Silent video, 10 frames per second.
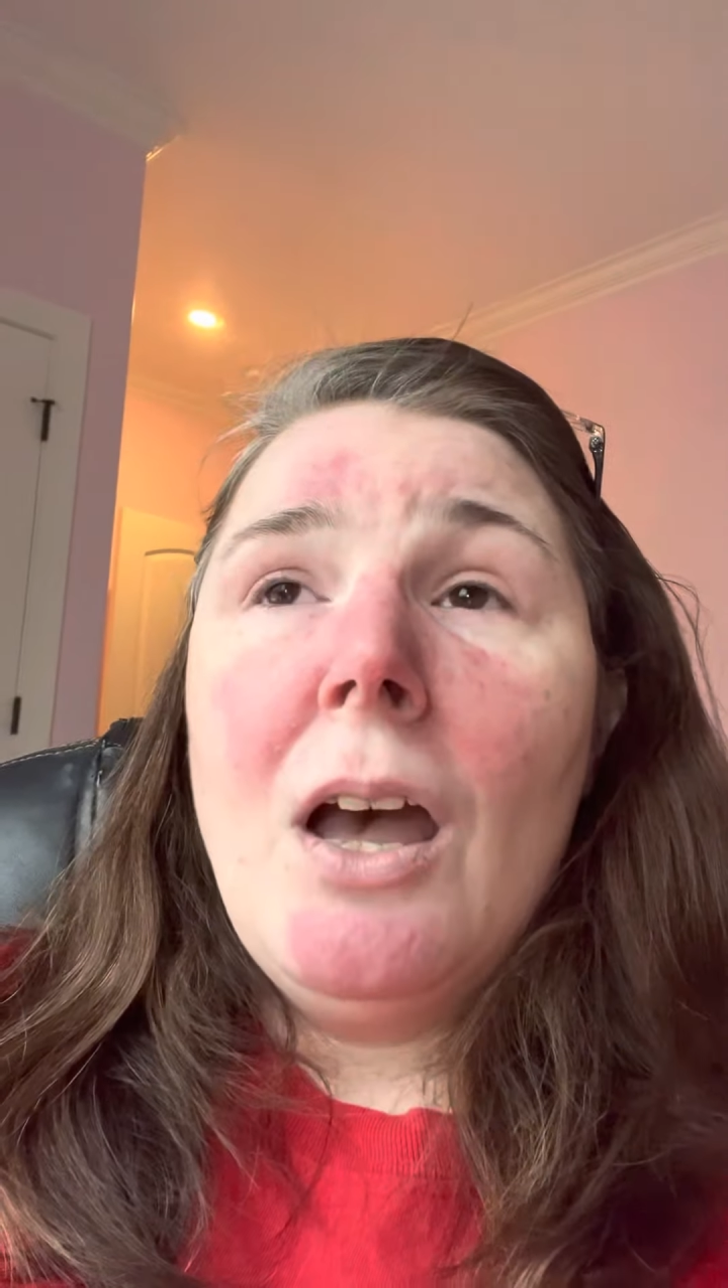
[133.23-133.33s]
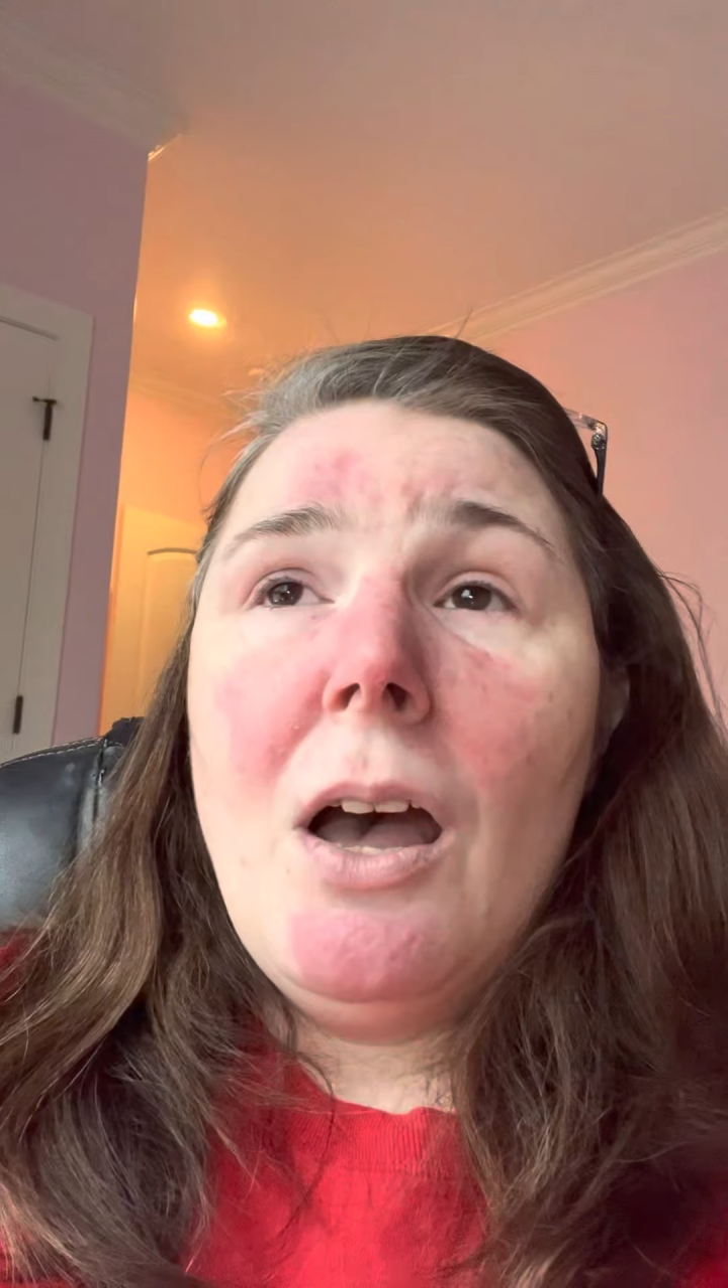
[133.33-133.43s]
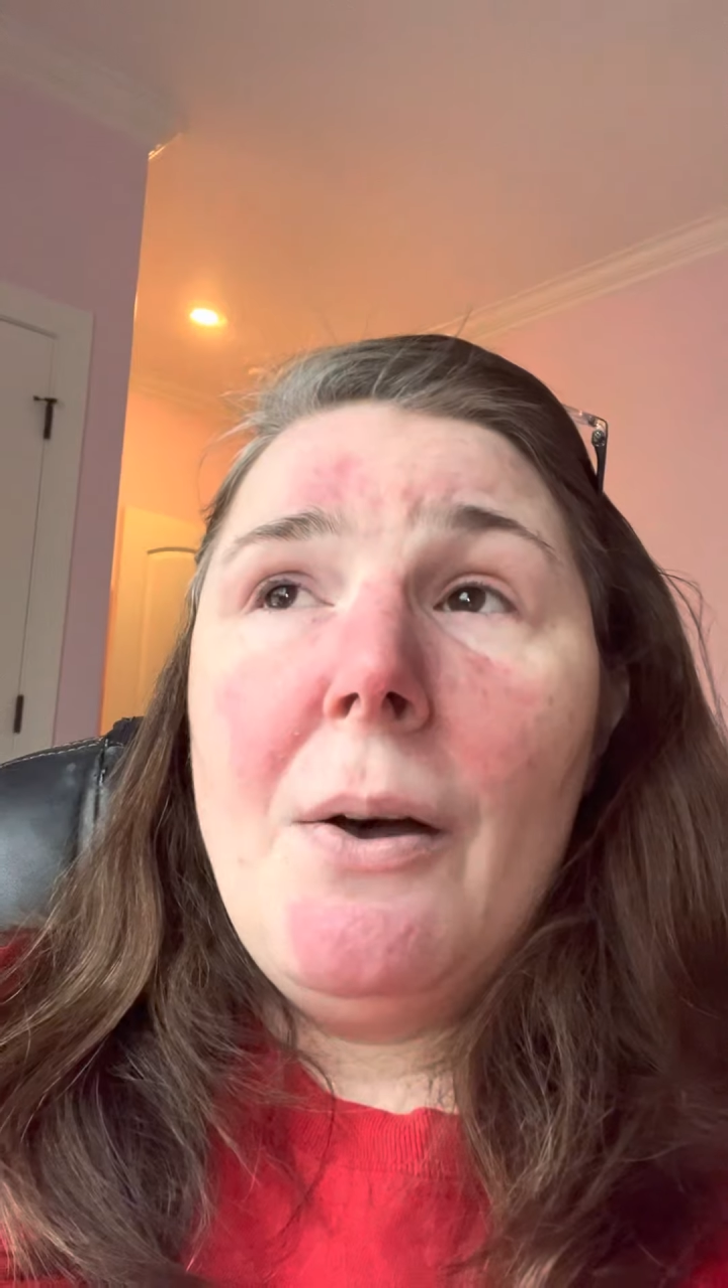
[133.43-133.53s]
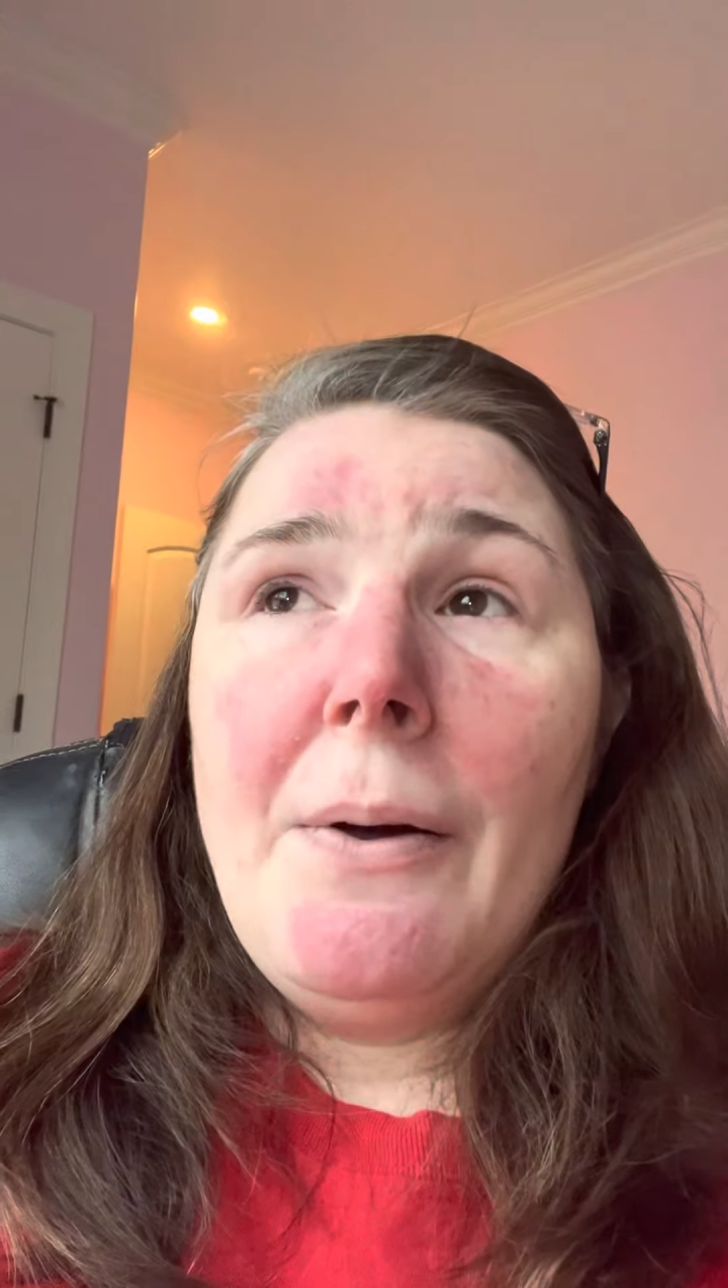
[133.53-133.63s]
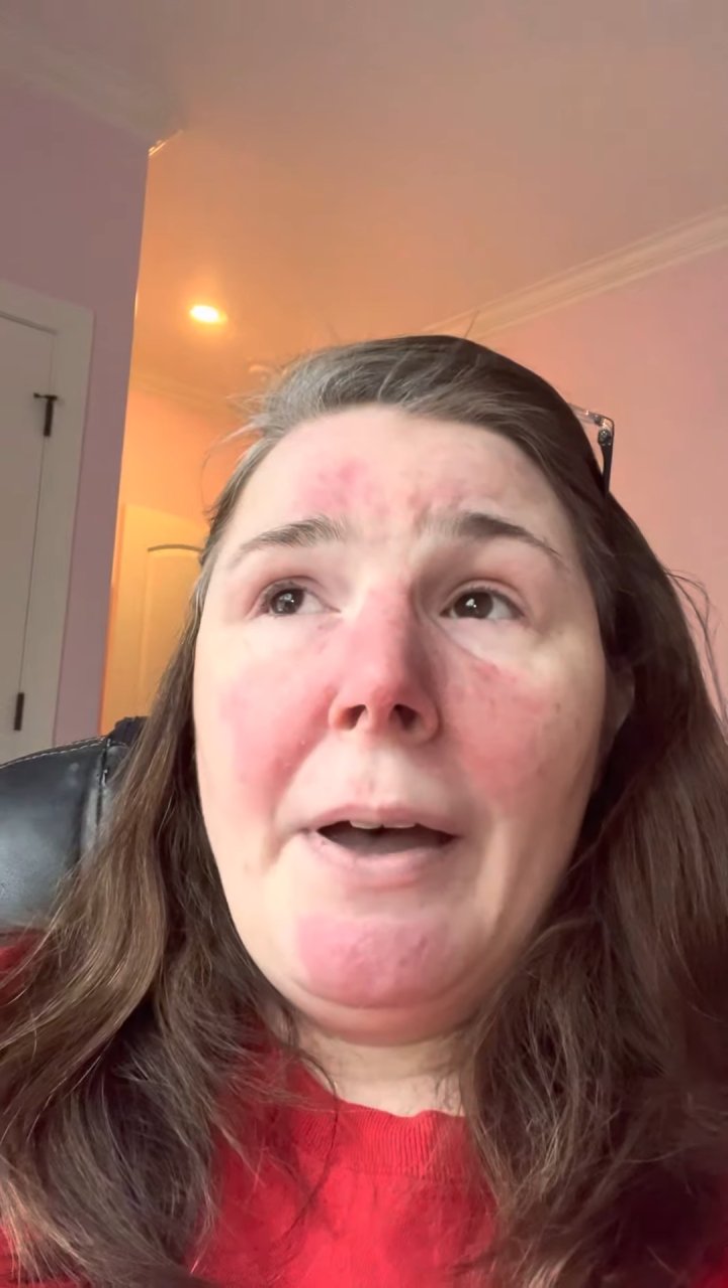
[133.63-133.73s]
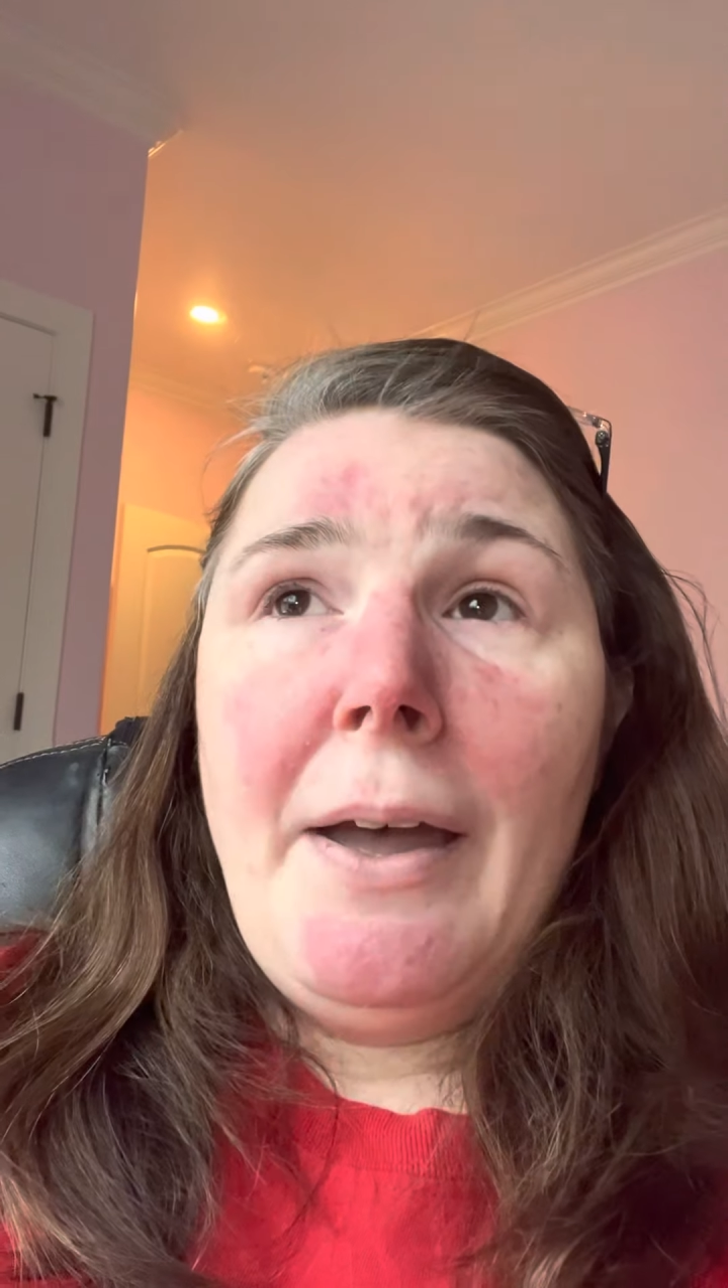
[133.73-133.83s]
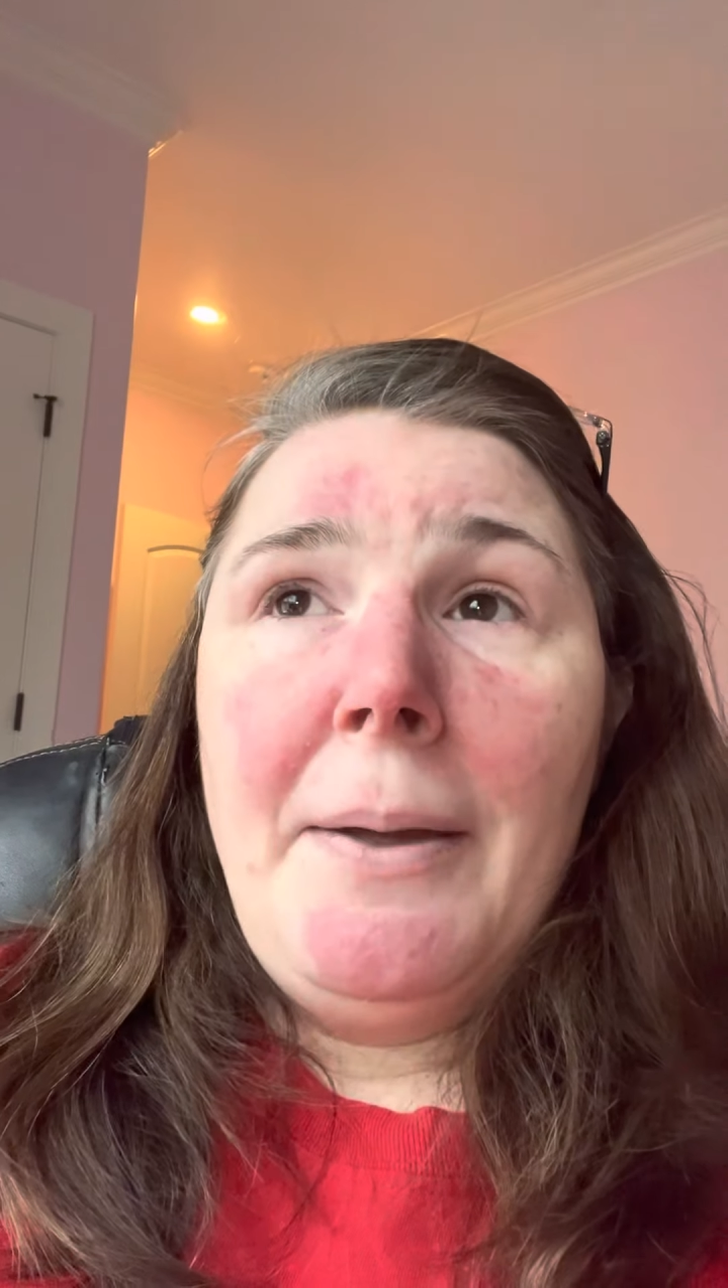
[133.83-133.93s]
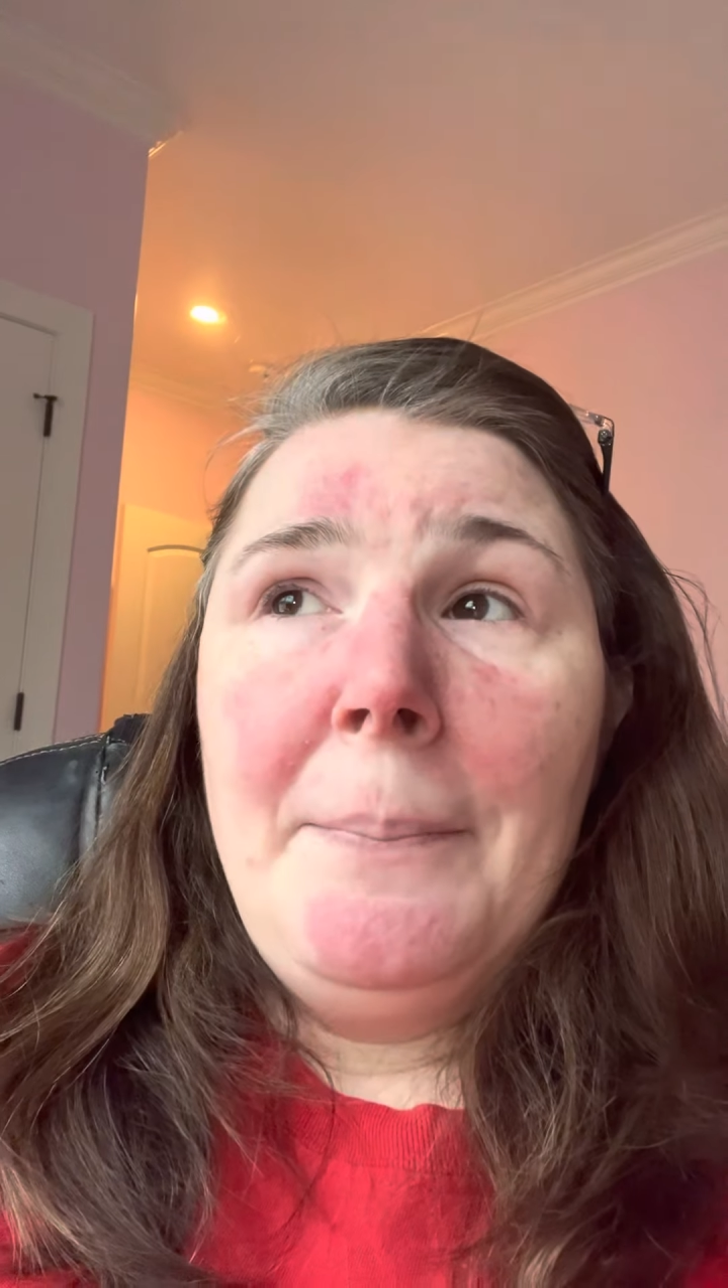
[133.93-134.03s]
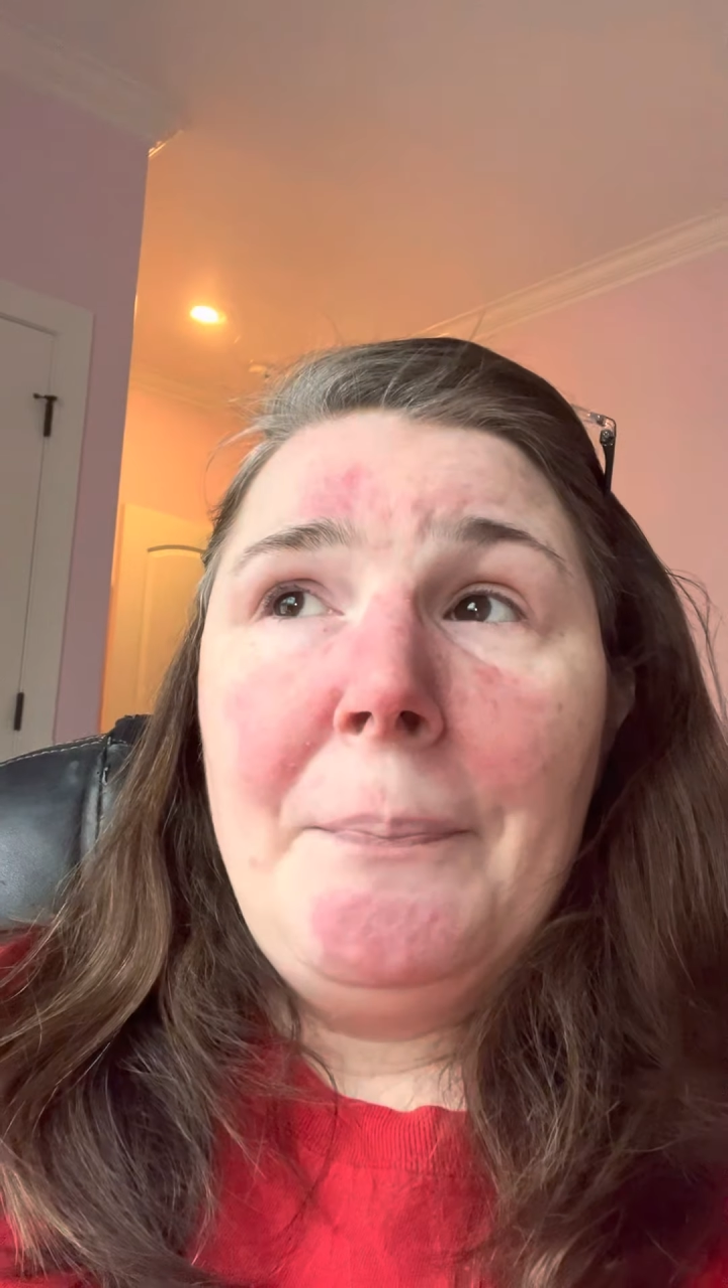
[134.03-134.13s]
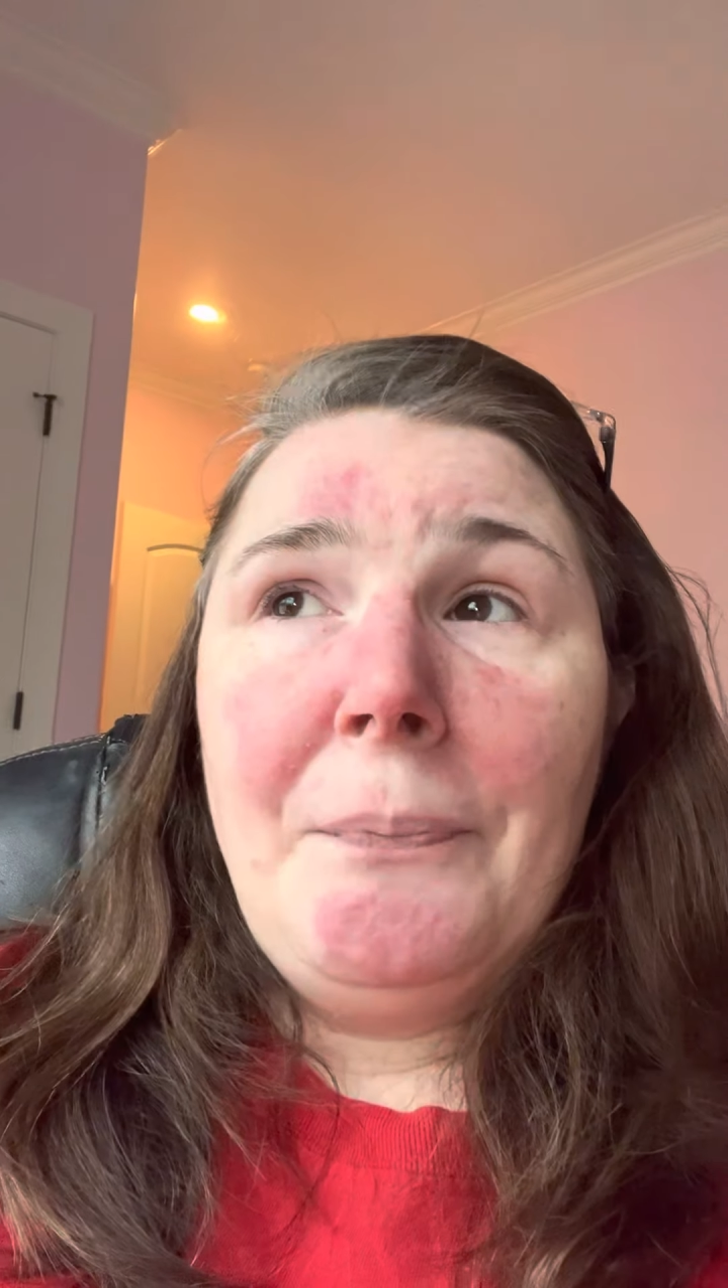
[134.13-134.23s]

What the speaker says: Okay.